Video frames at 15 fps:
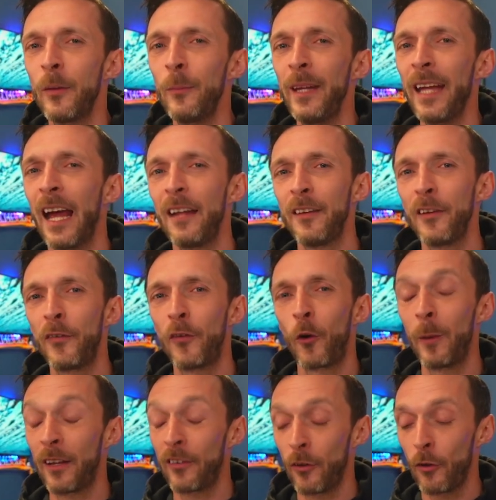be handy
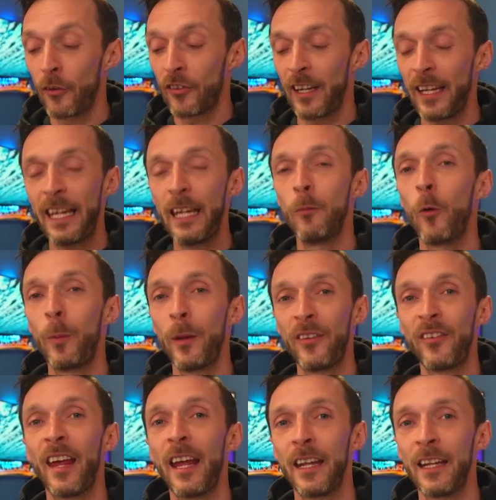for me, because it looks like he will be
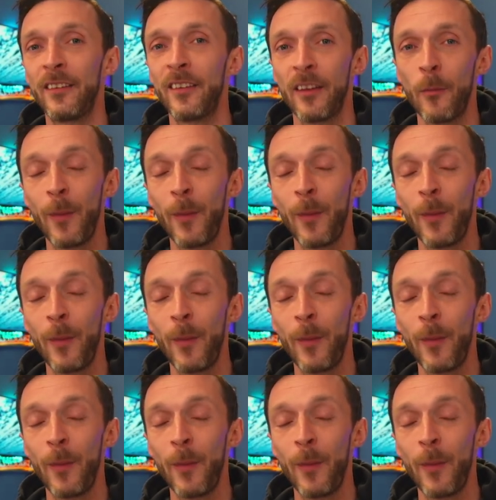setting into